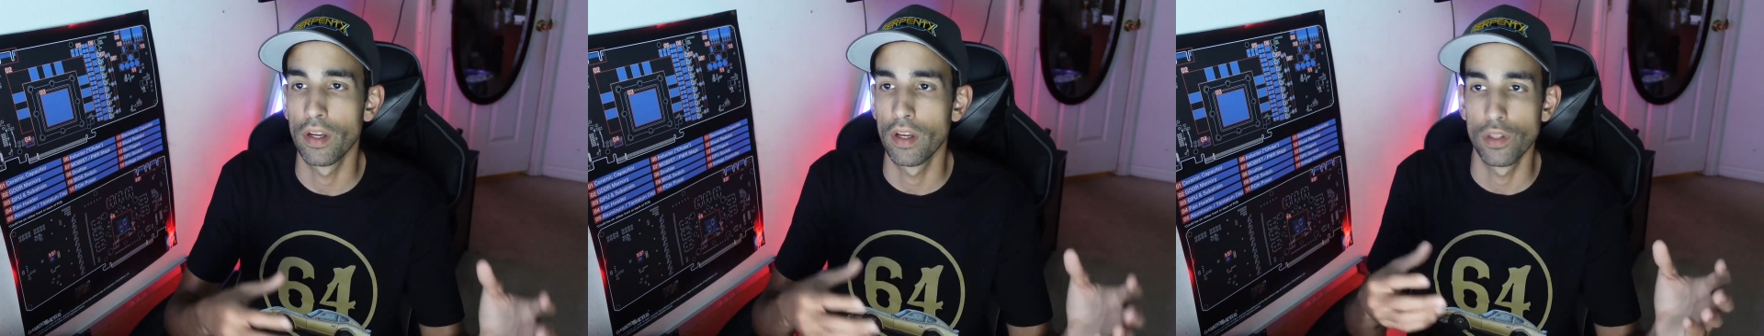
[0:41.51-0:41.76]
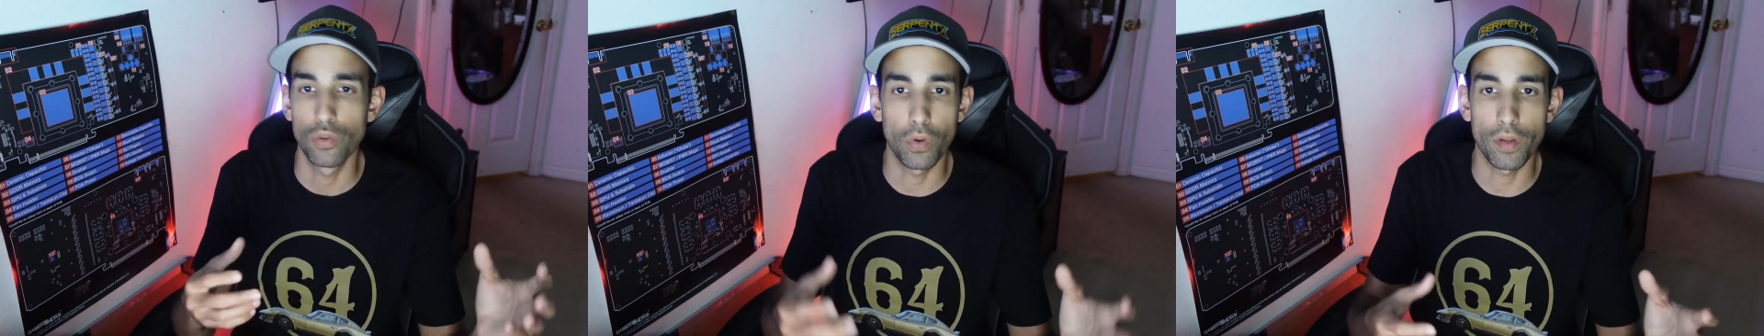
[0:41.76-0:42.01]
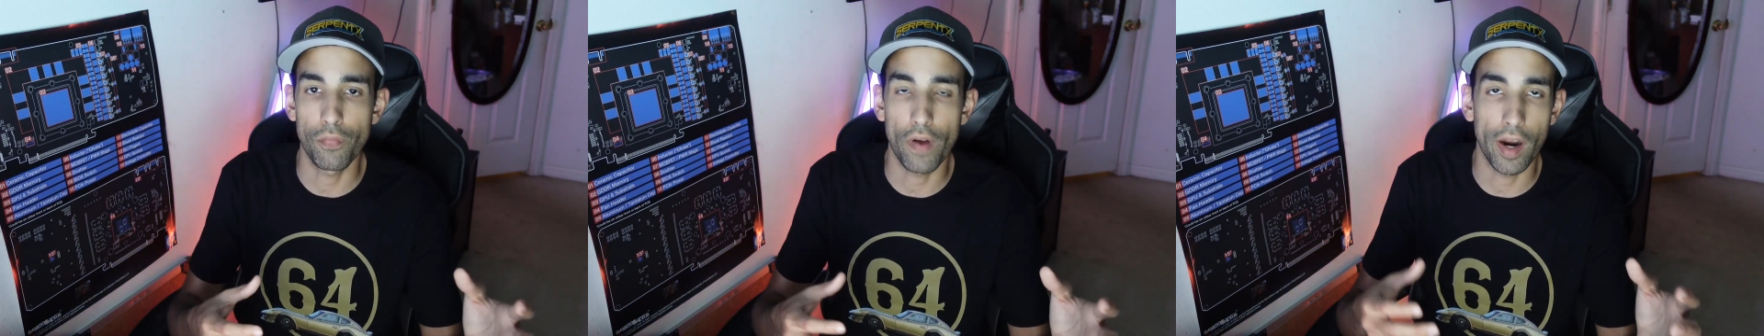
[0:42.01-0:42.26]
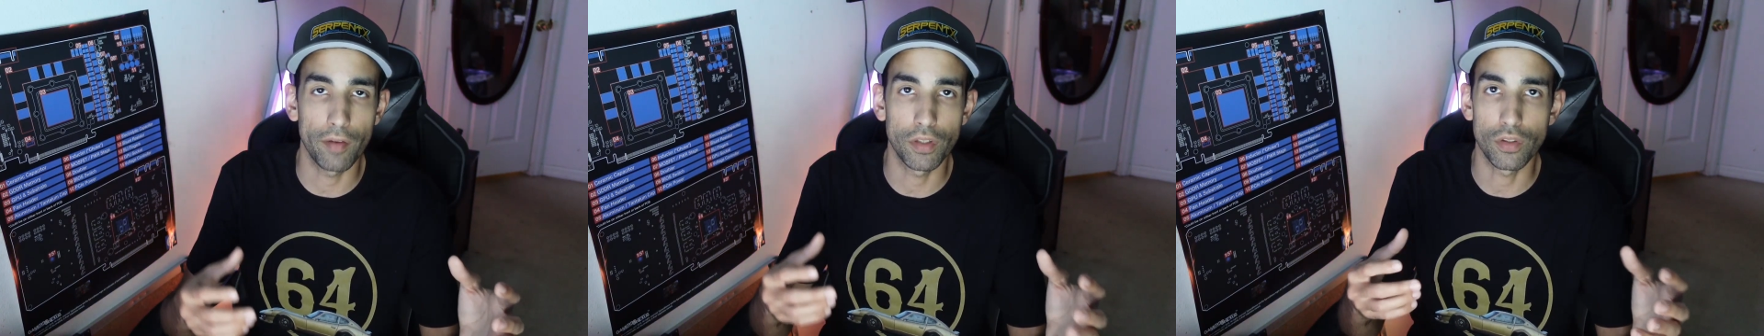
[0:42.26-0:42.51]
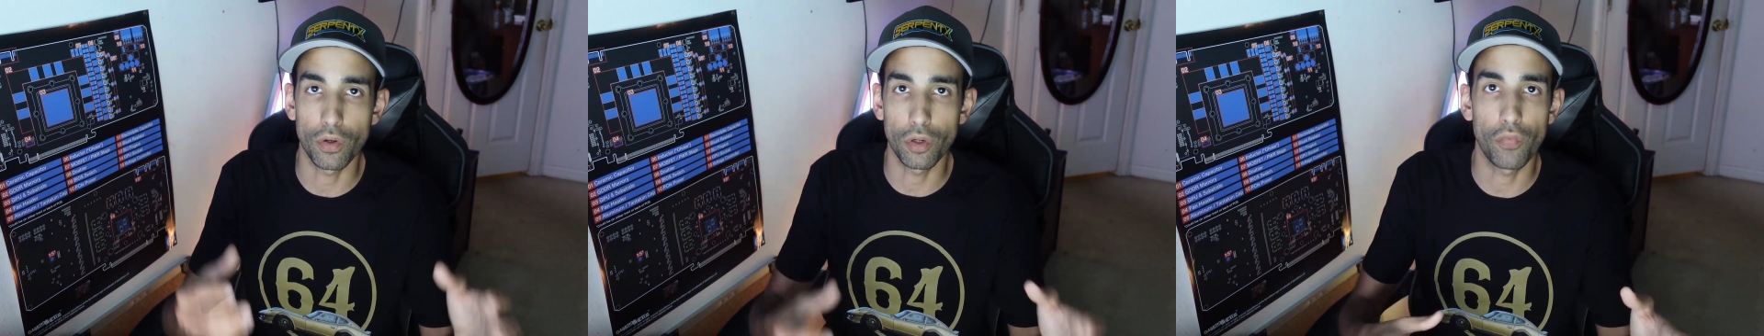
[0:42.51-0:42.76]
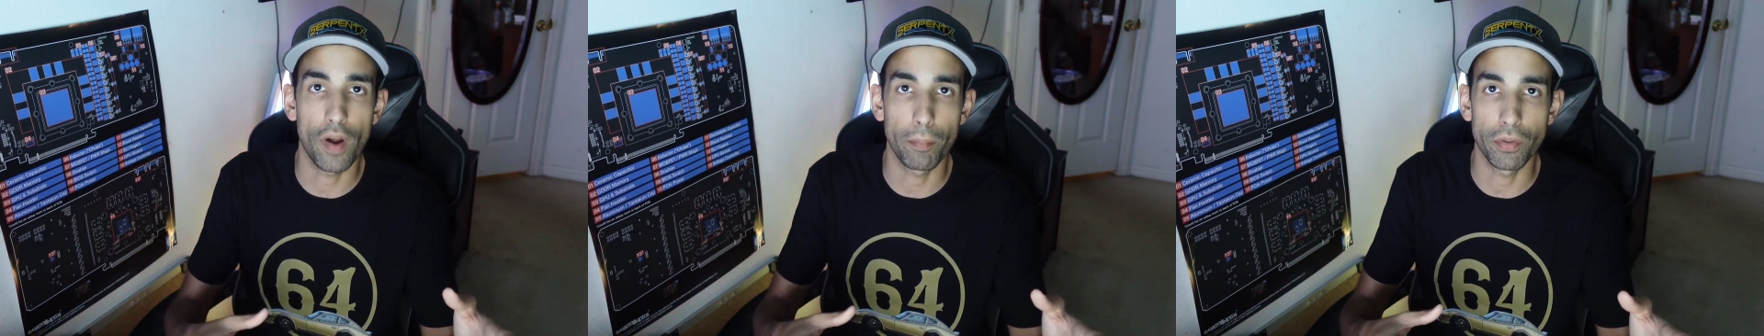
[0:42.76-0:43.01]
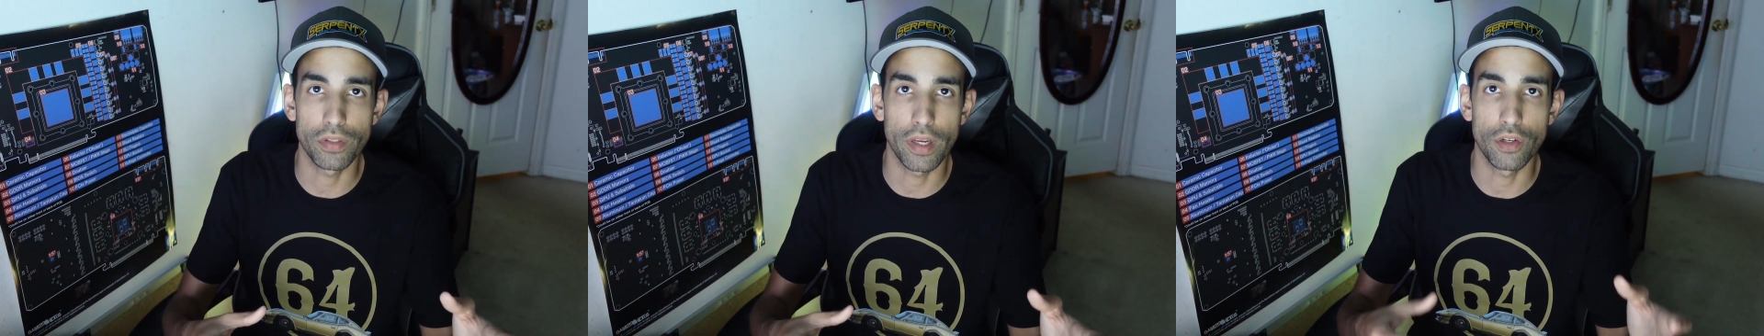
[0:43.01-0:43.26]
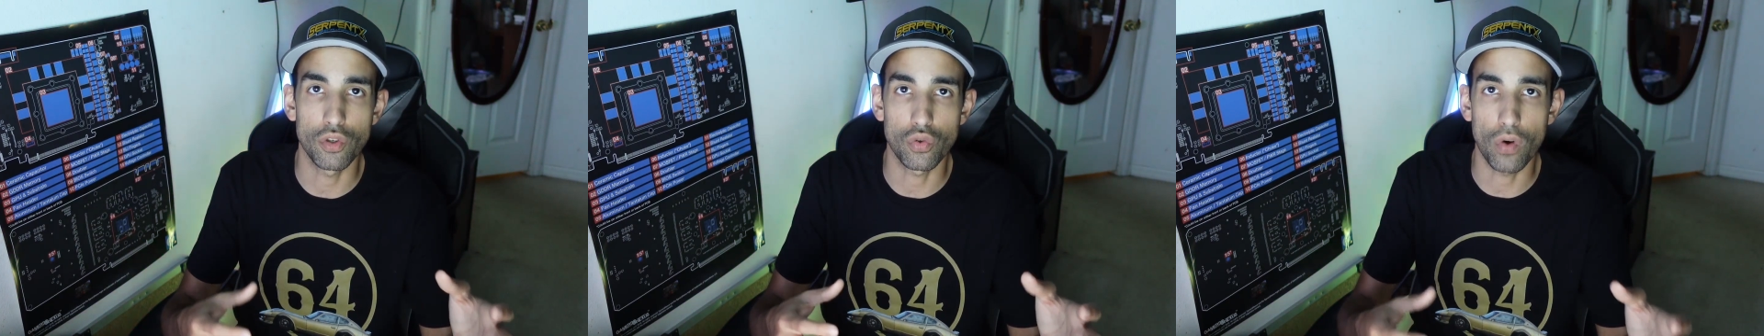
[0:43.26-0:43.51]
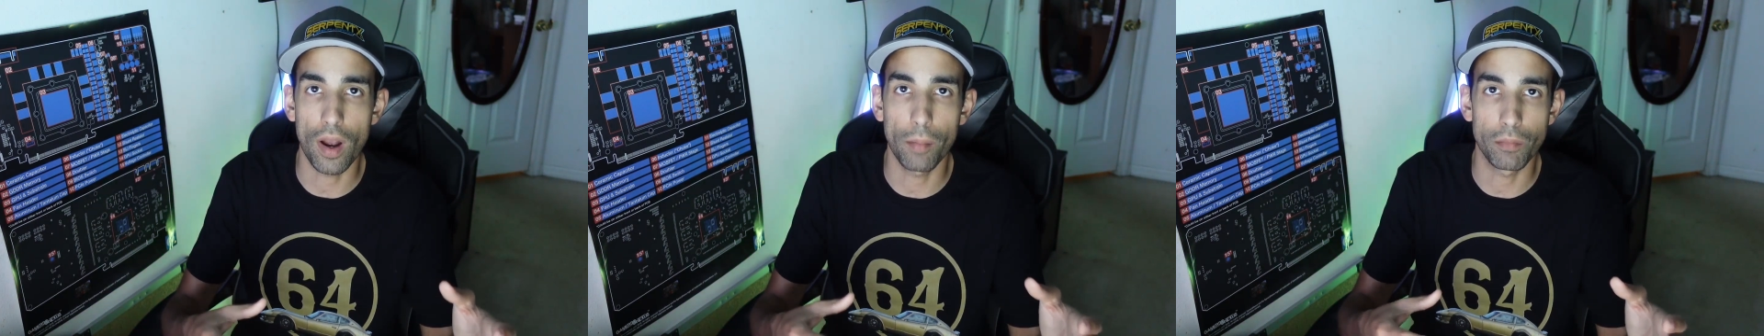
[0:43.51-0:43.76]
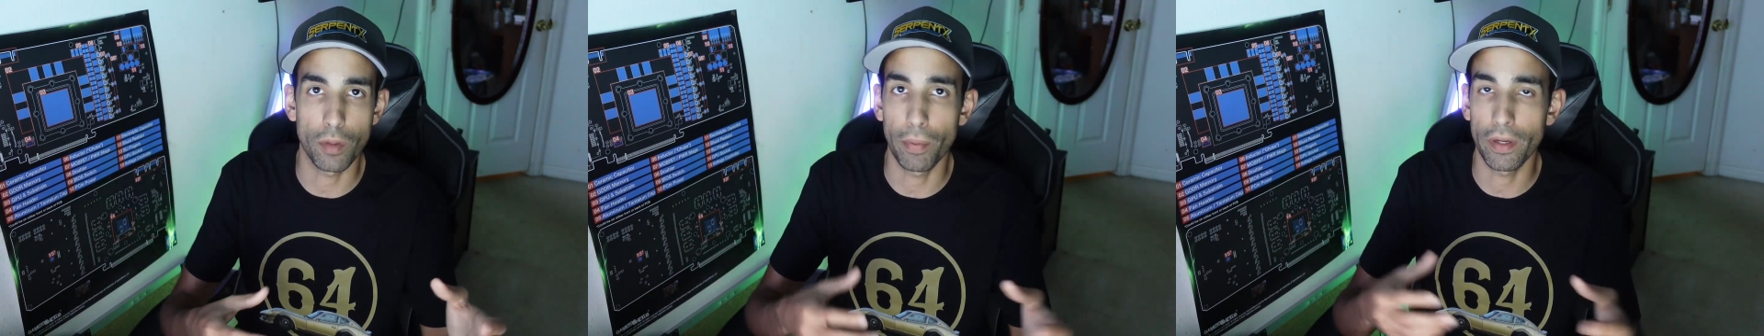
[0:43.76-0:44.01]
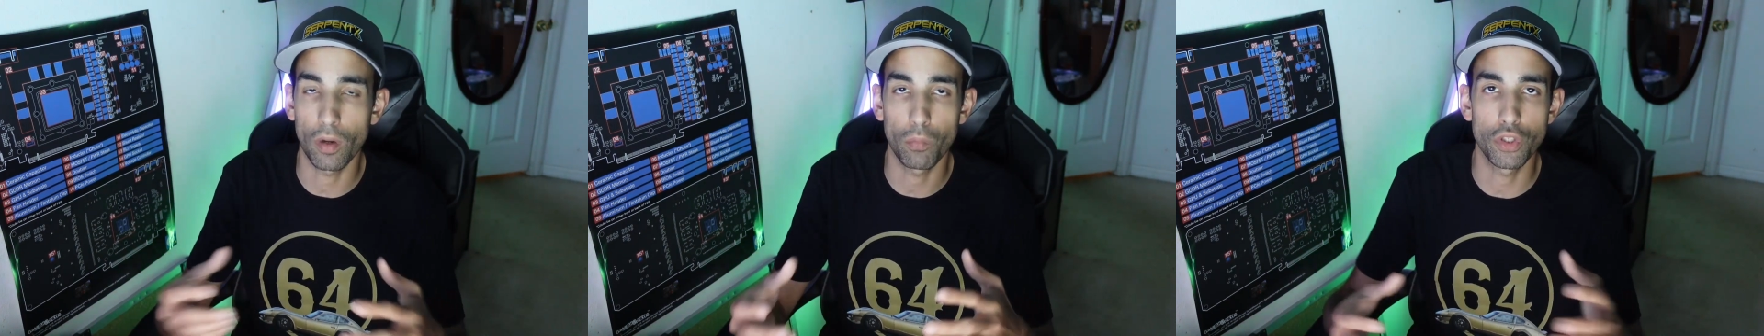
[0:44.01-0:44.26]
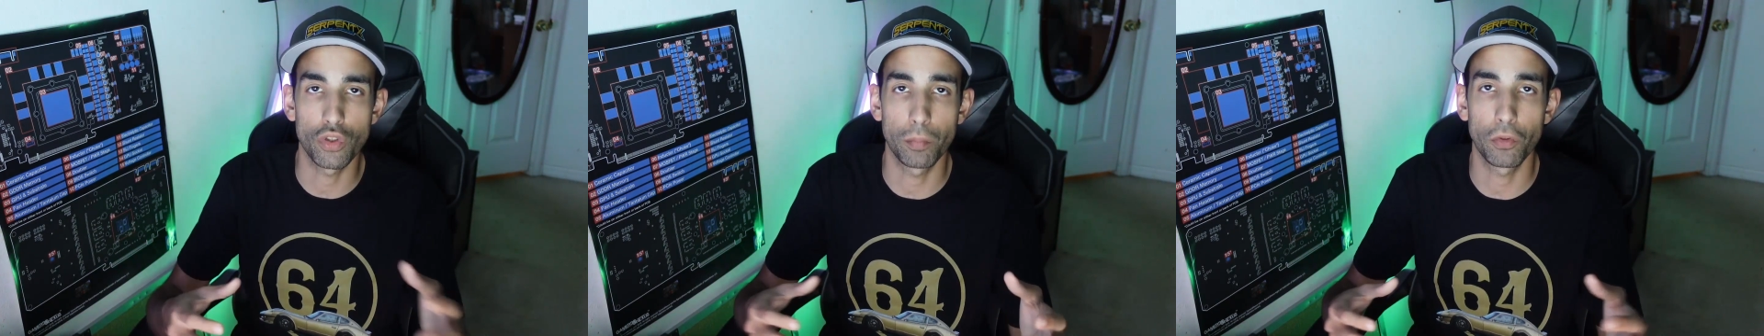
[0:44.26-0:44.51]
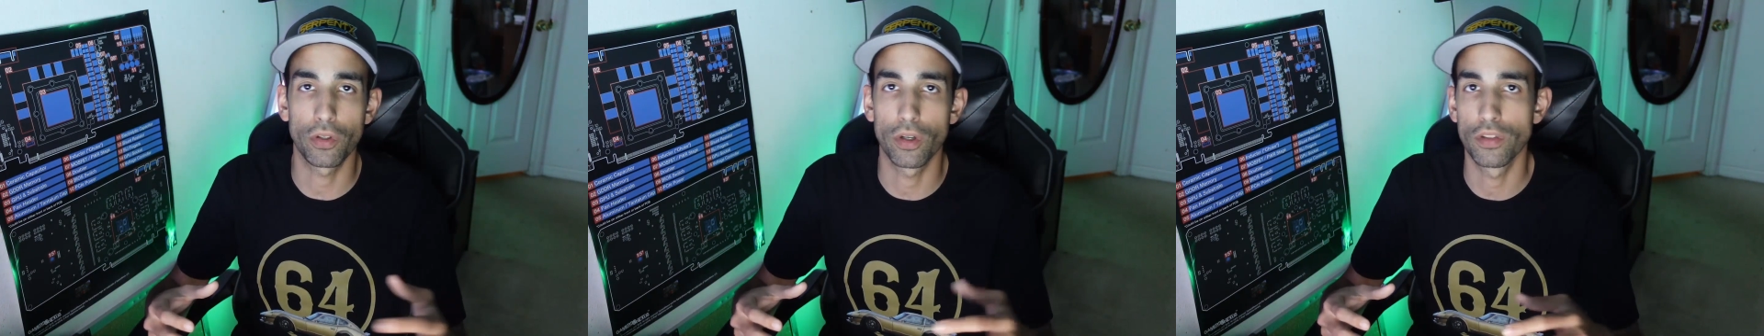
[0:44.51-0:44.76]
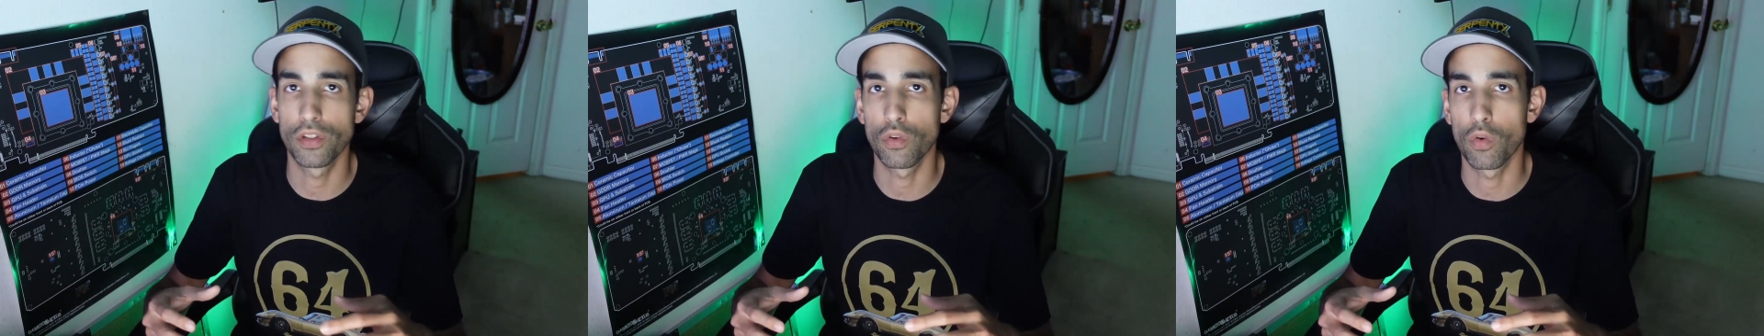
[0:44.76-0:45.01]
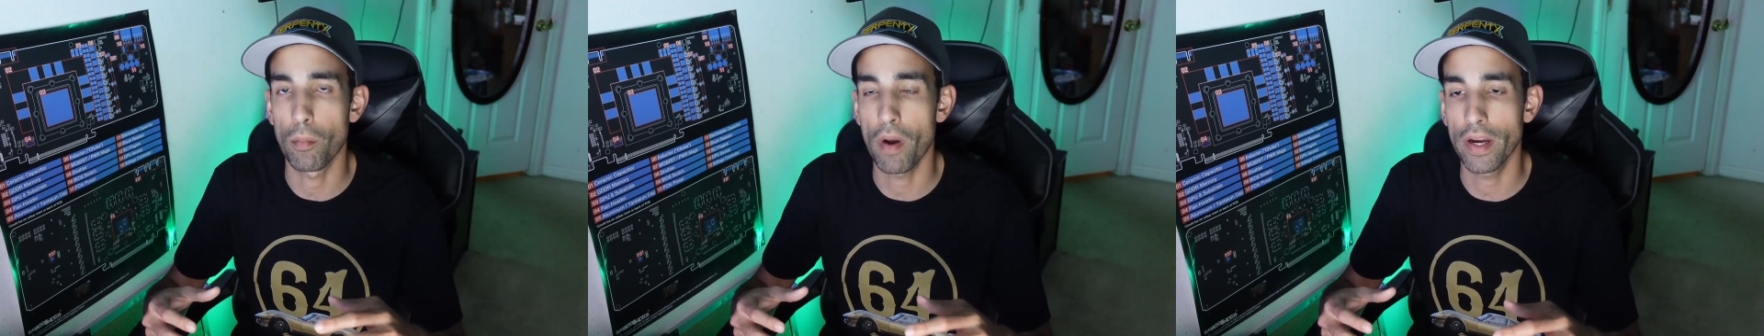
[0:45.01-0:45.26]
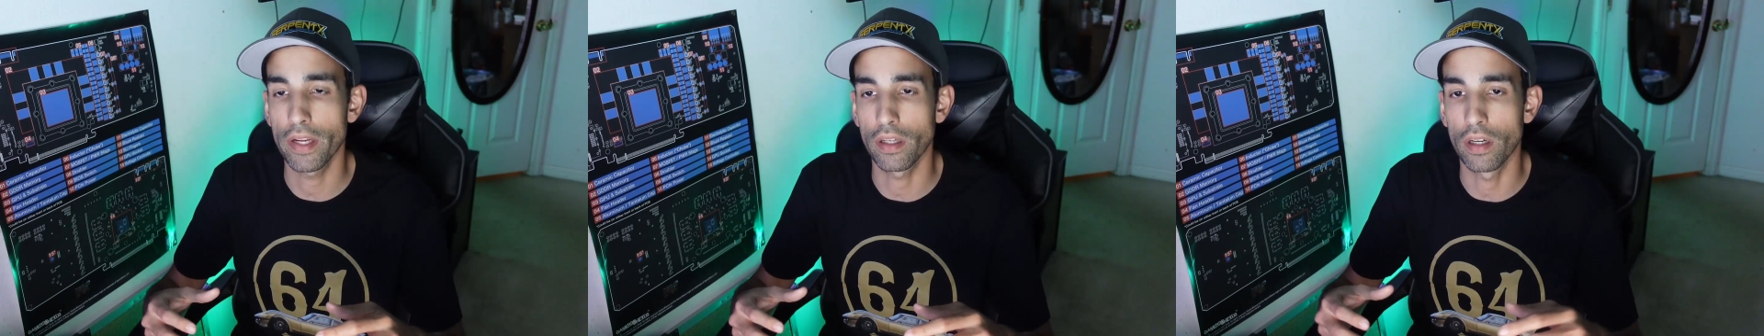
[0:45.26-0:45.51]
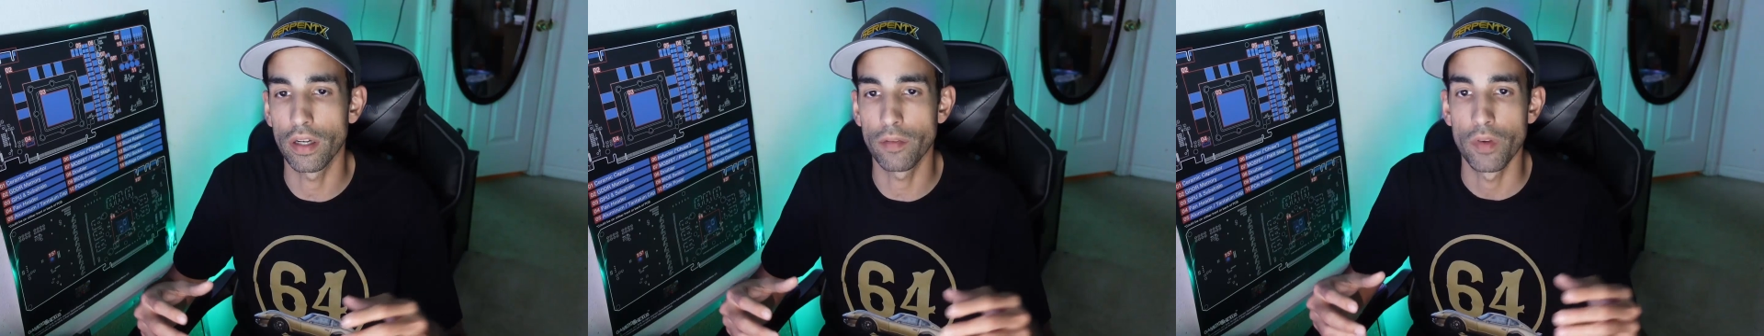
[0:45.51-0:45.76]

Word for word: twenty-five to thirty-five percent drop, depending on which cryptocurrency you were mining on,